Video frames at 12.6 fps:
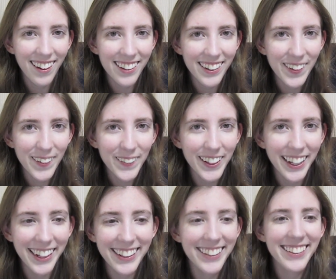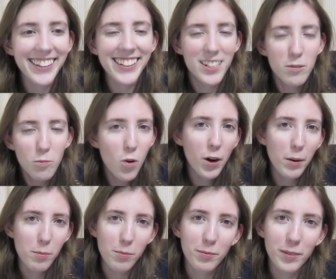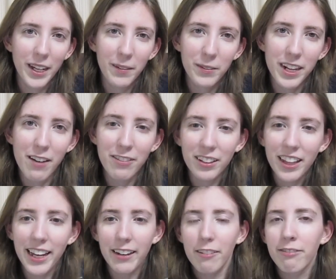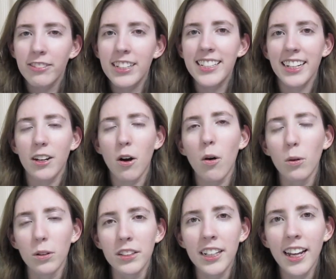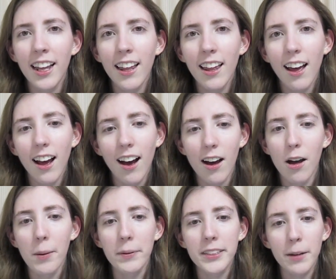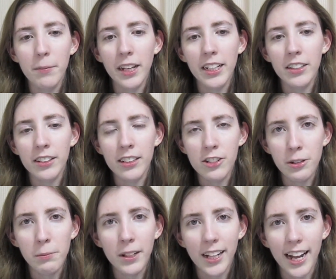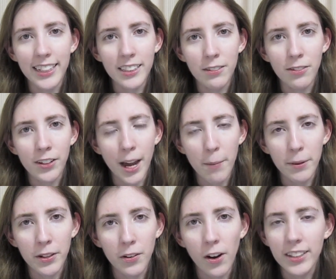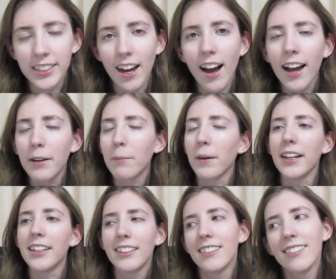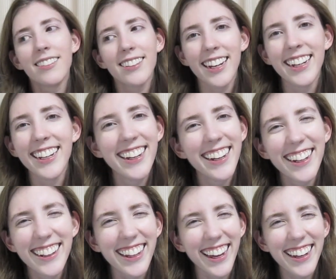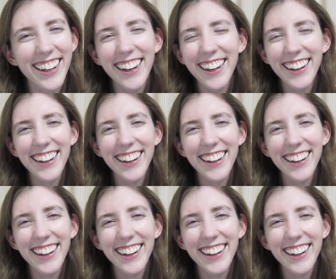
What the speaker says: You know, like, it's warm. Like, we're never, like, freezing cold, except, like, during gym class if we happen to go outside, but, like,